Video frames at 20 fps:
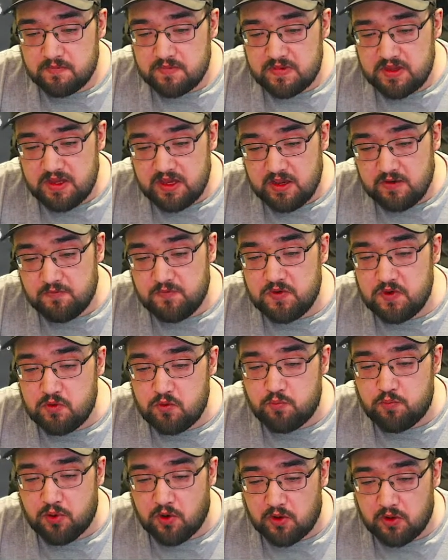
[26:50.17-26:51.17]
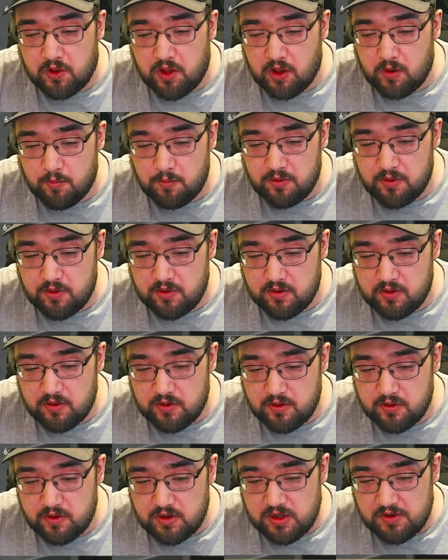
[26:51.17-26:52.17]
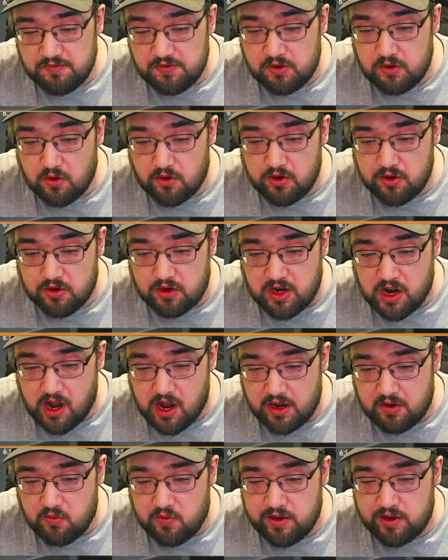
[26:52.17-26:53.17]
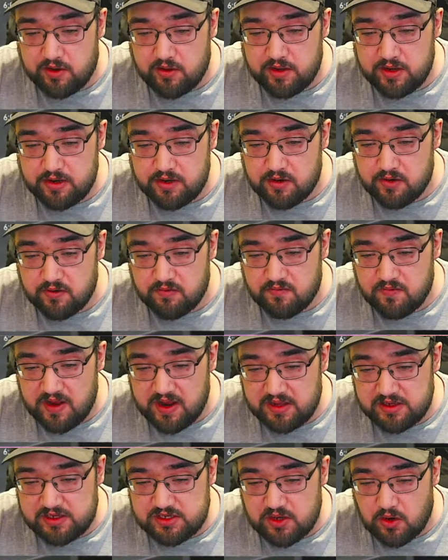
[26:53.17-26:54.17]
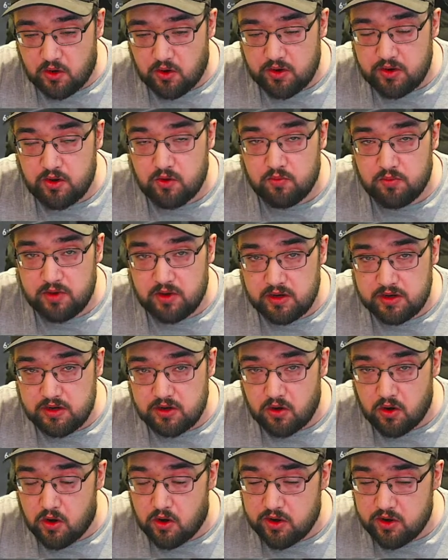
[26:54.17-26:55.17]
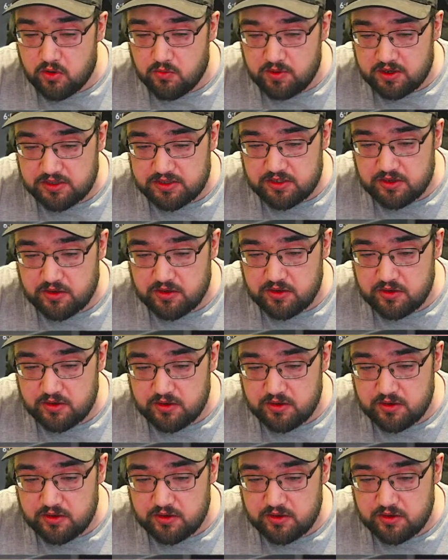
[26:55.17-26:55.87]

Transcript: if you go to your cogwheel in your advanced audio, in your audio mixer,